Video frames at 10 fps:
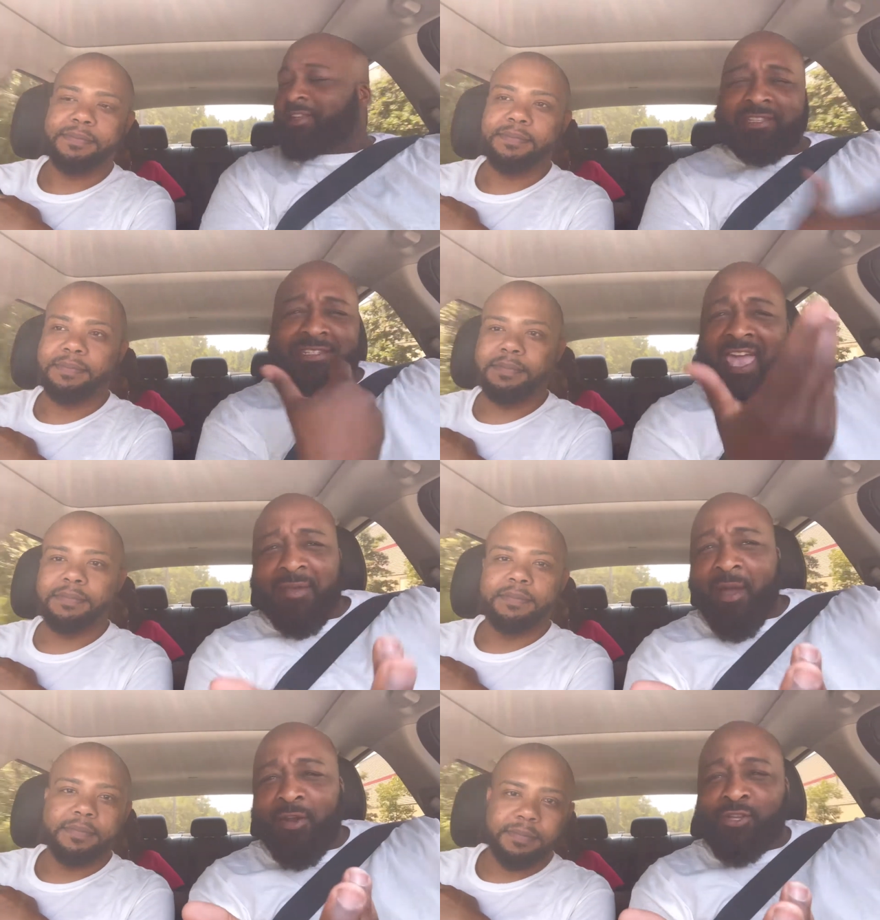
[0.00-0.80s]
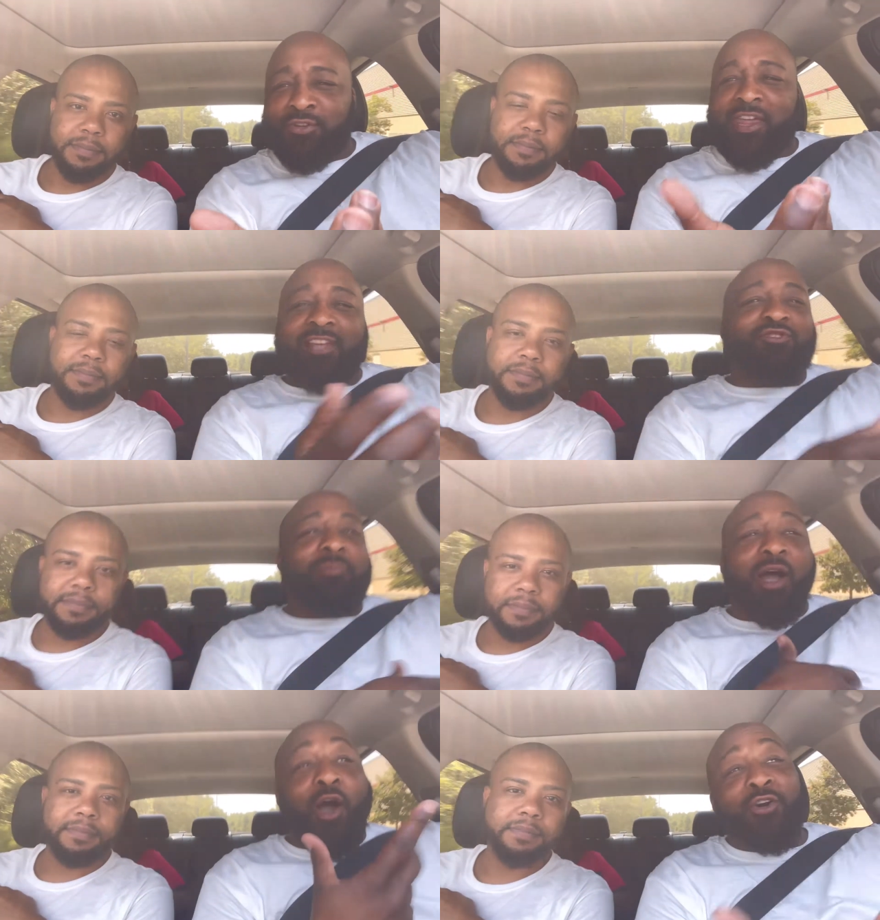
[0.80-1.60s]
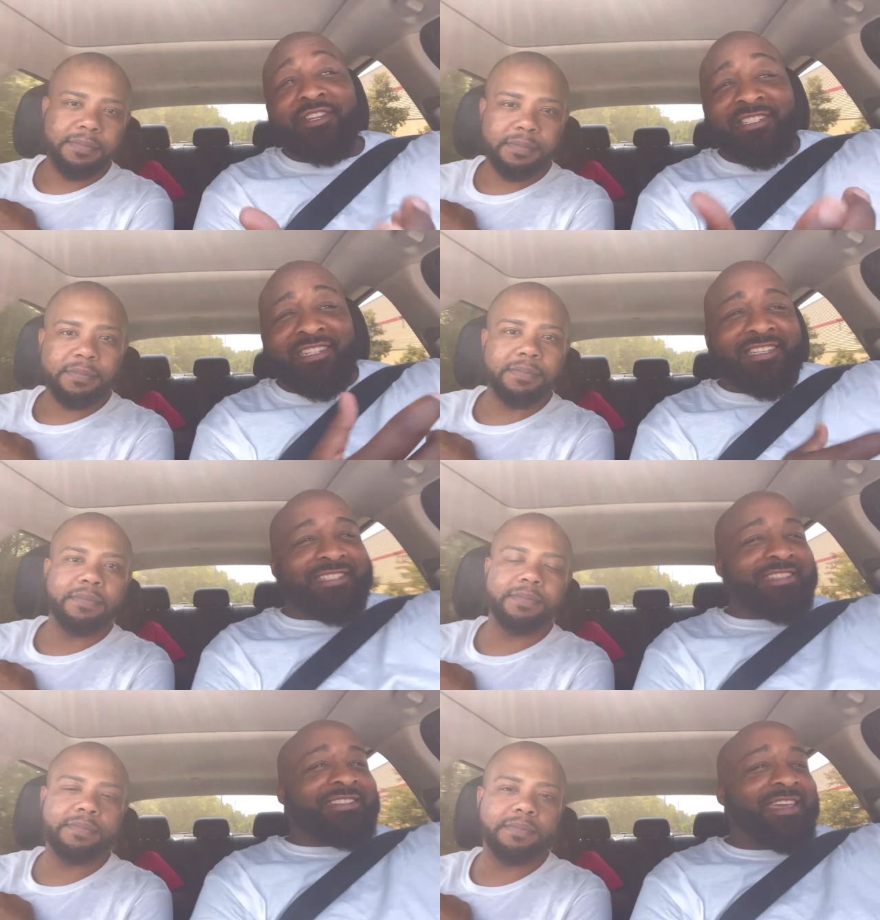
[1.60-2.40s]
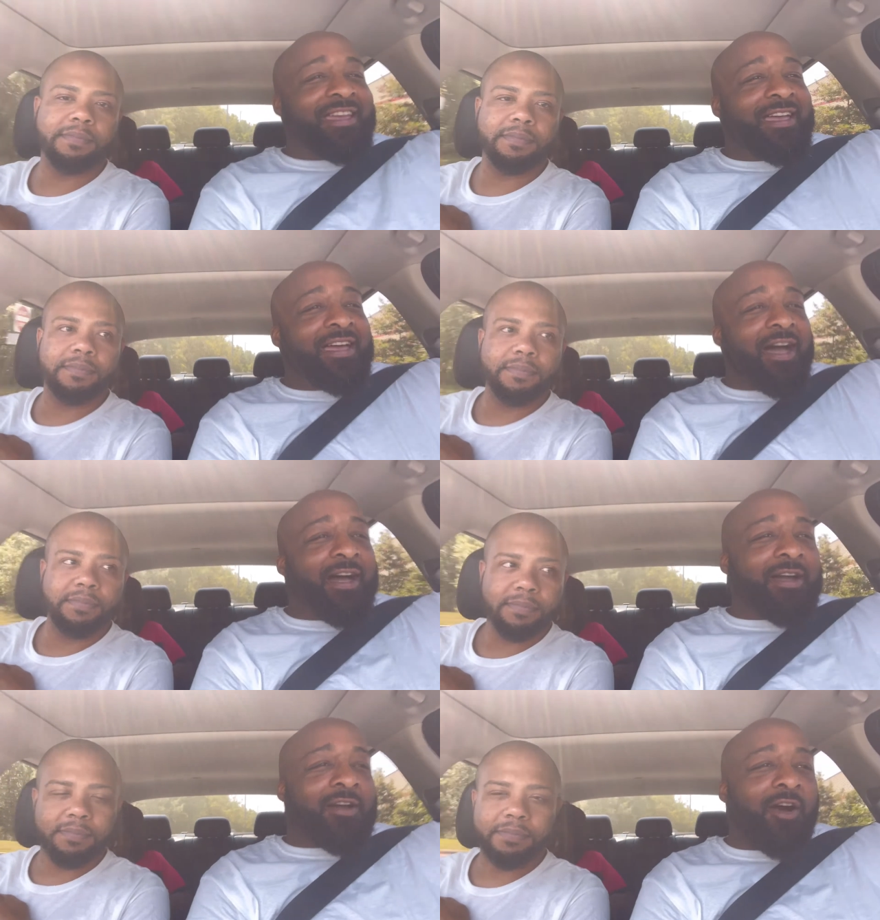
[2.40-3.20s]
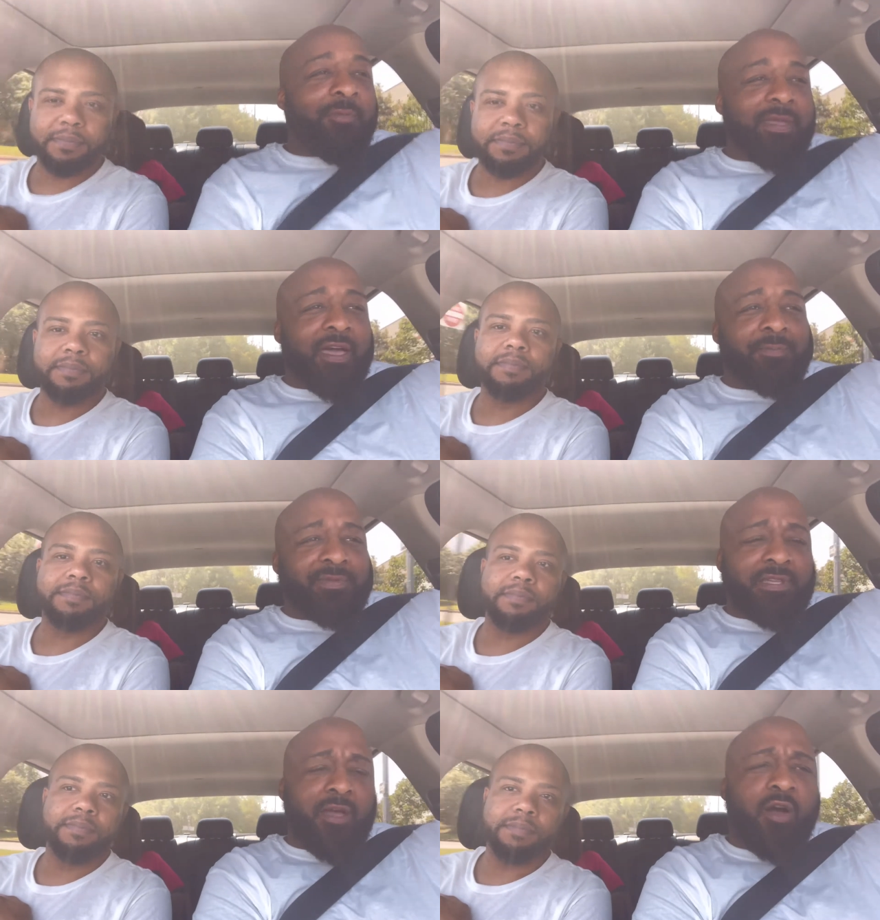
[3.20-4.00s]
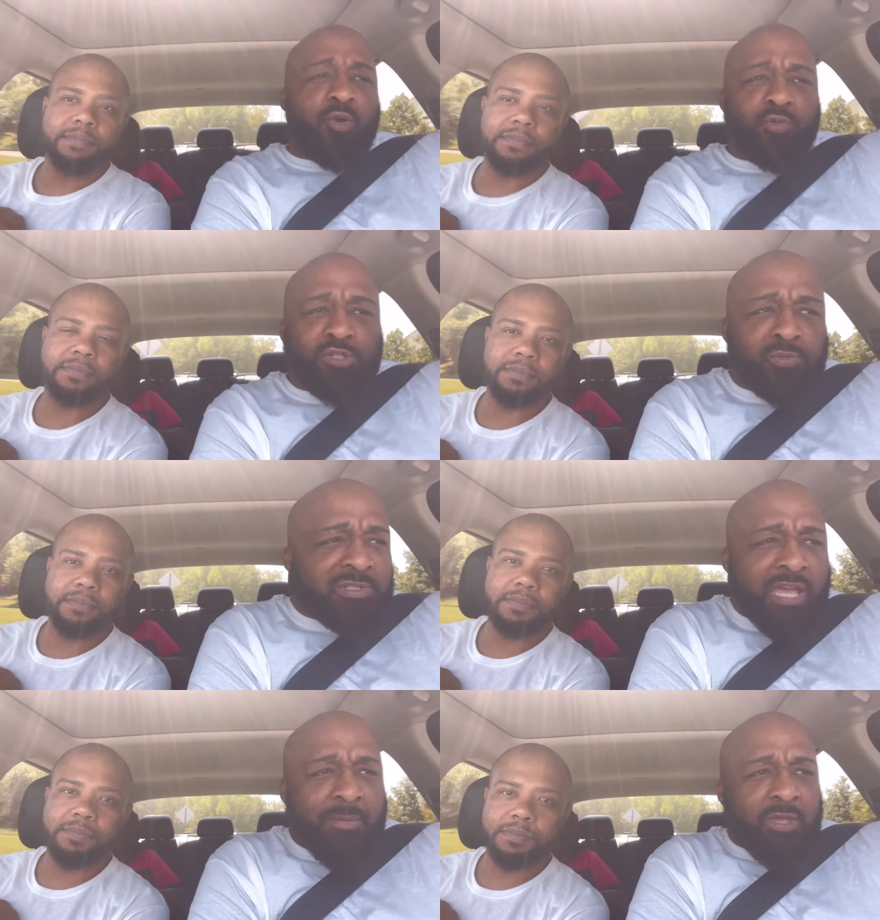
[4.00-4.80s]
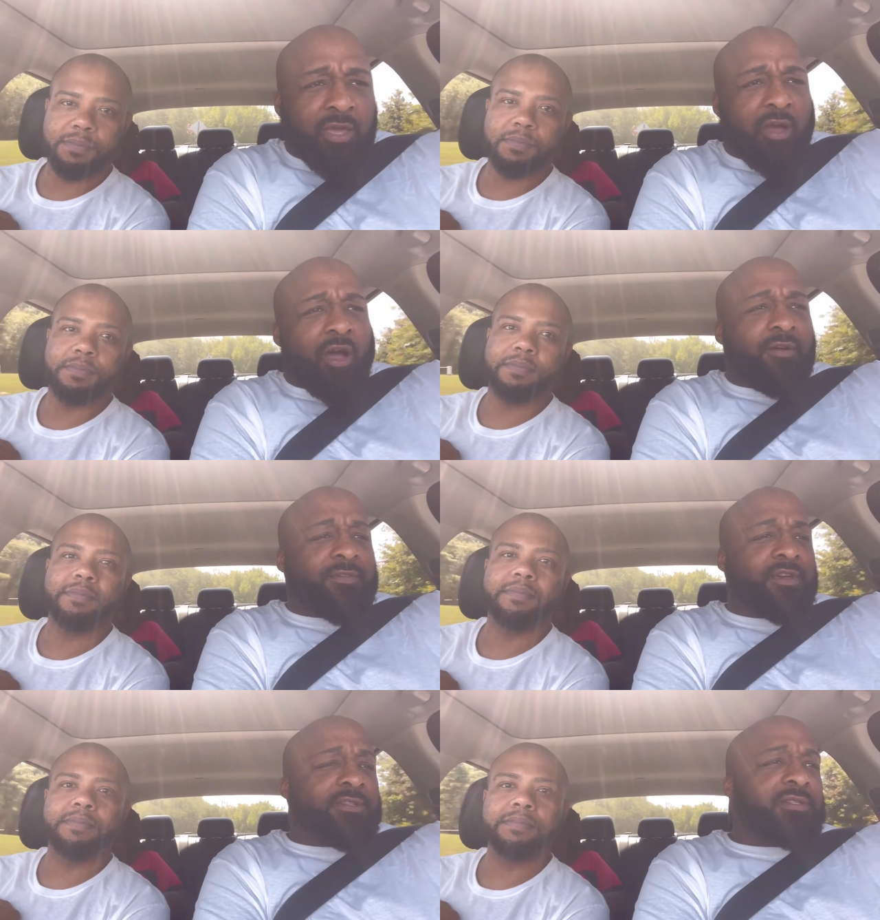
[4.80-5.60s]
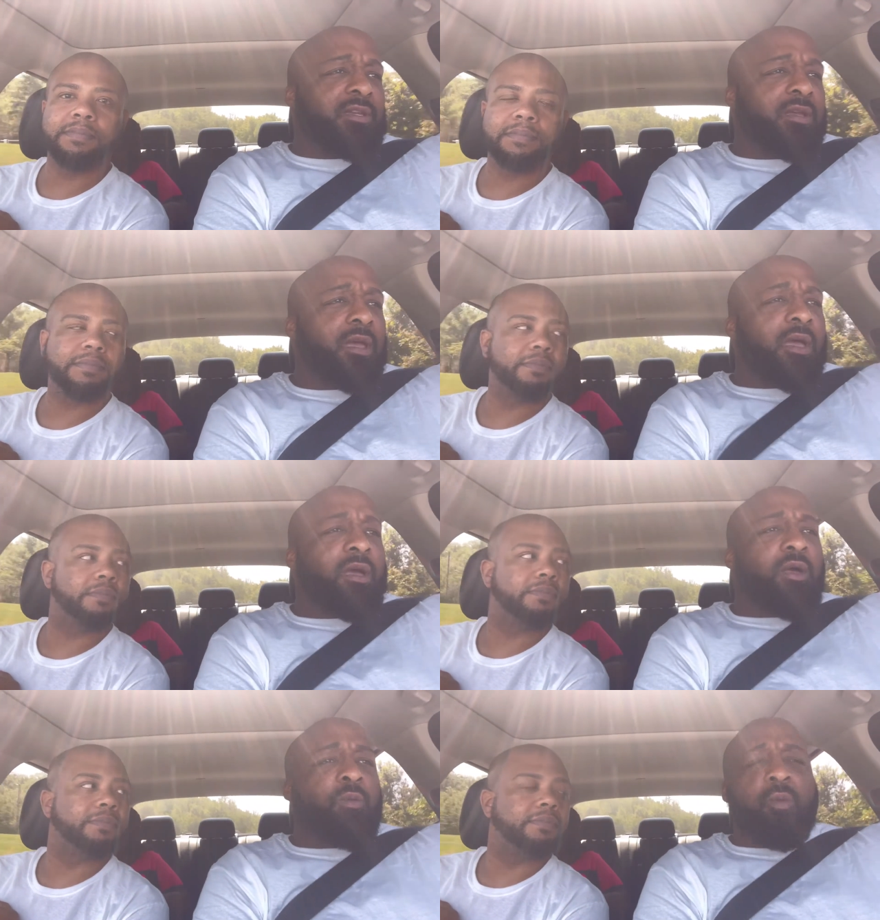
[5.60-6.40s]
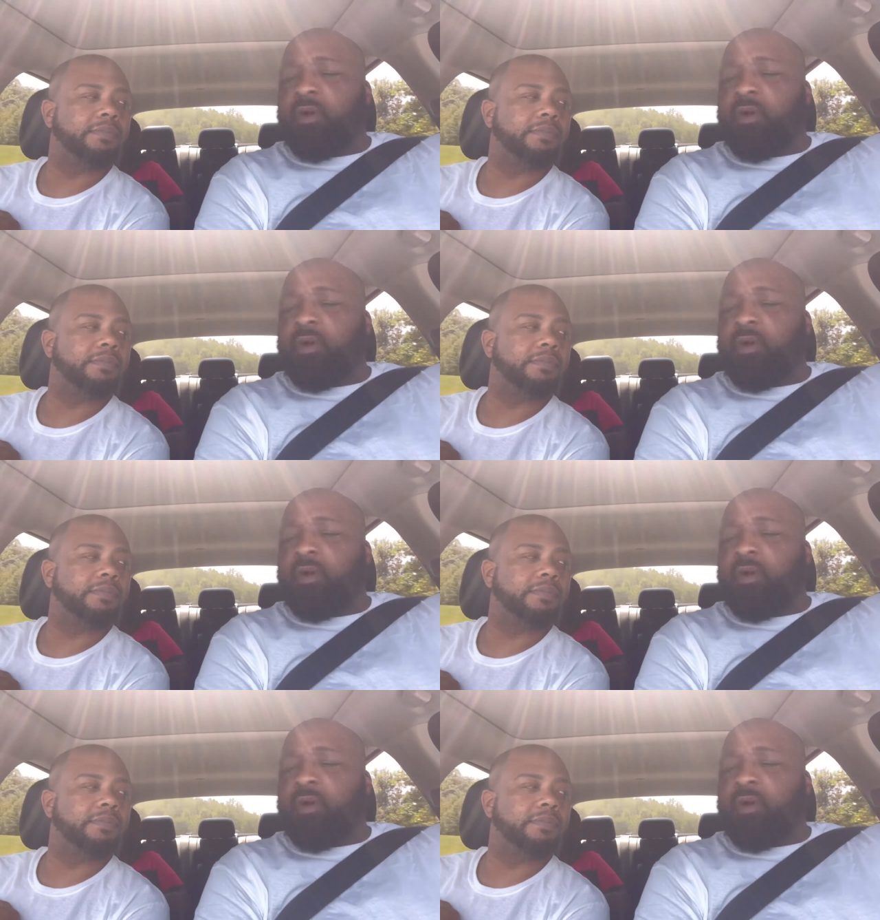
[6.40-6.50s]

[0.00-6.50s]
Speaker 1: just came out of Phil Nothing. My oldest nieces uh, called me up and said, Uncle, what, what time you get off? Because we